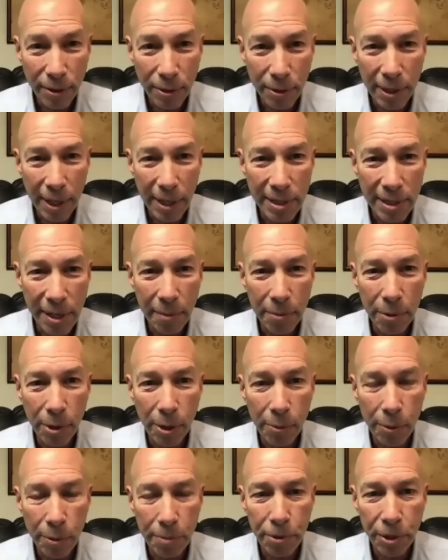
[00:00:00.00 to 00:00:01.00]
that seminar,
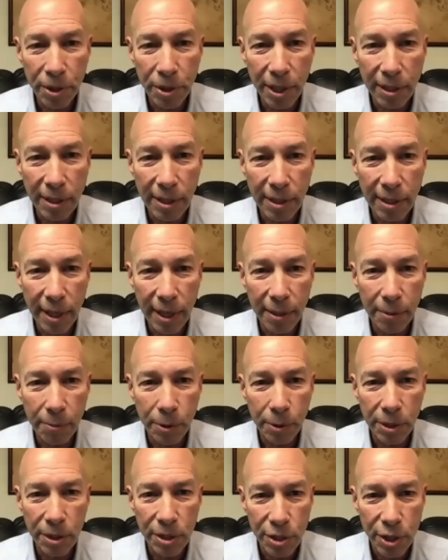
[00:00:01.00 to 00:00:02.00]
we predicted that it
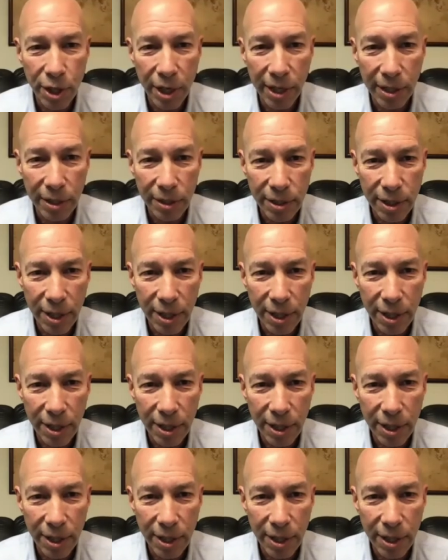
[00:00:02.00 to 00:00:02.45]
wouldn't change.